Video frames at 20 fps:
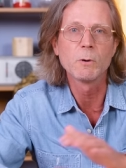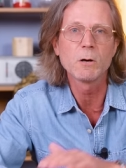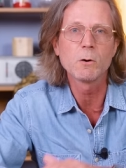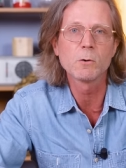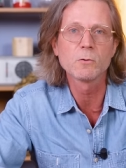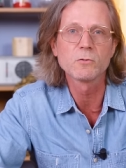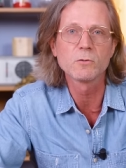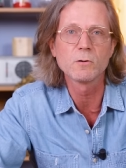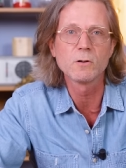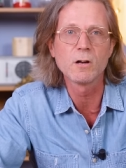we
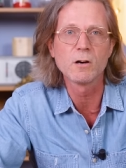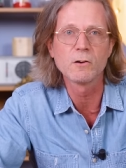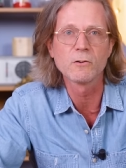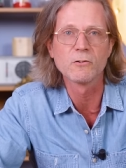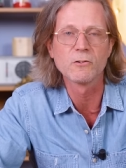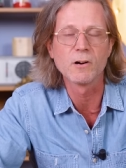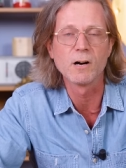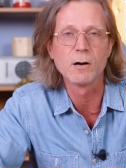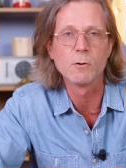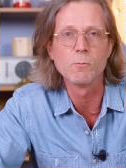also
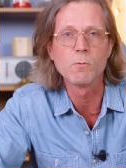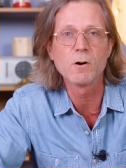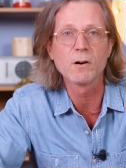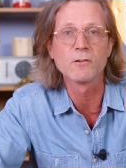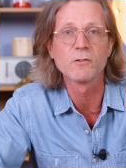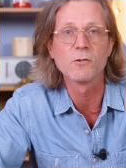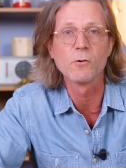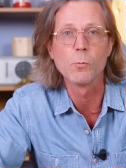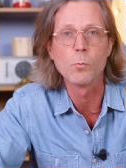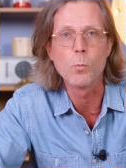launched our
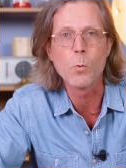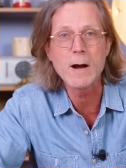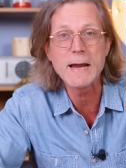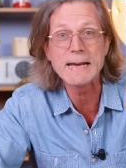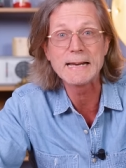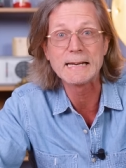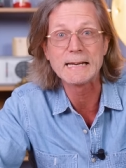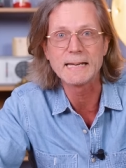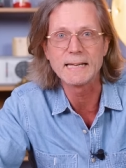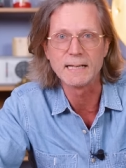Watch
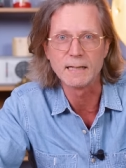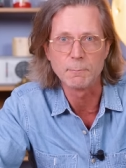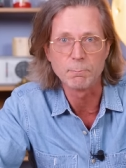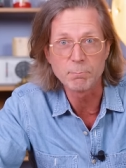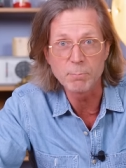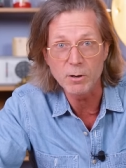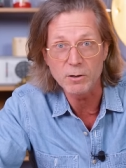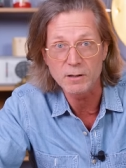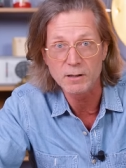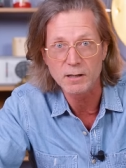Waking
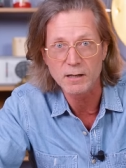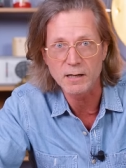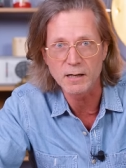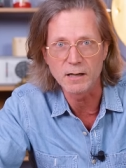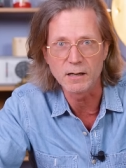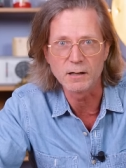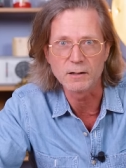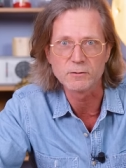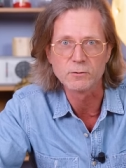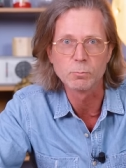
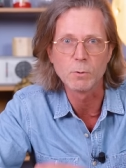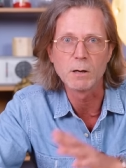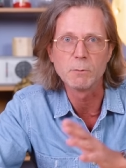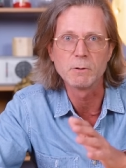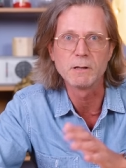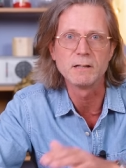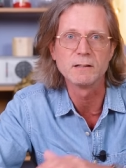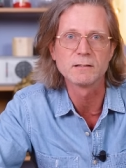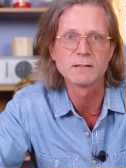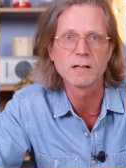podcast where
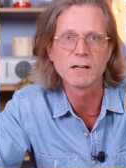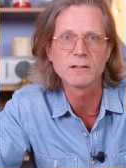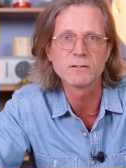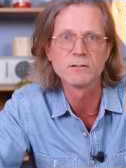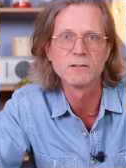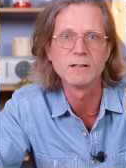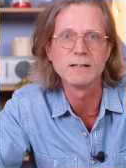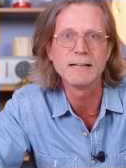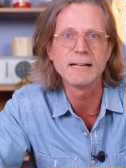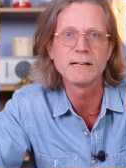we discuss
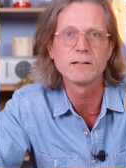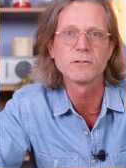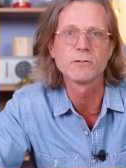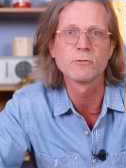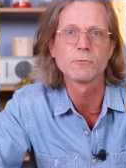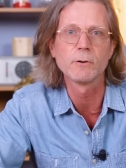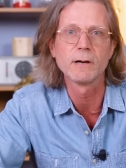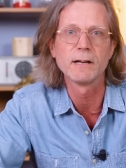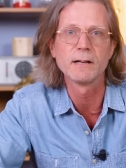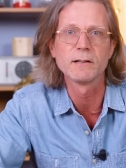the
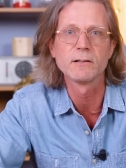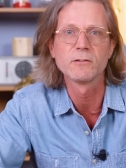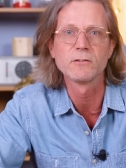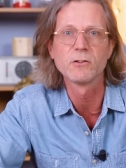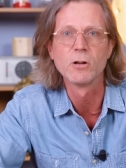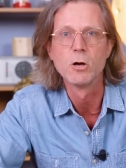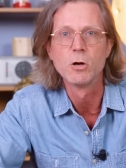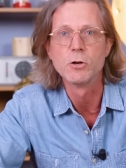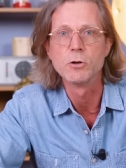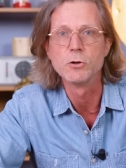latest trends,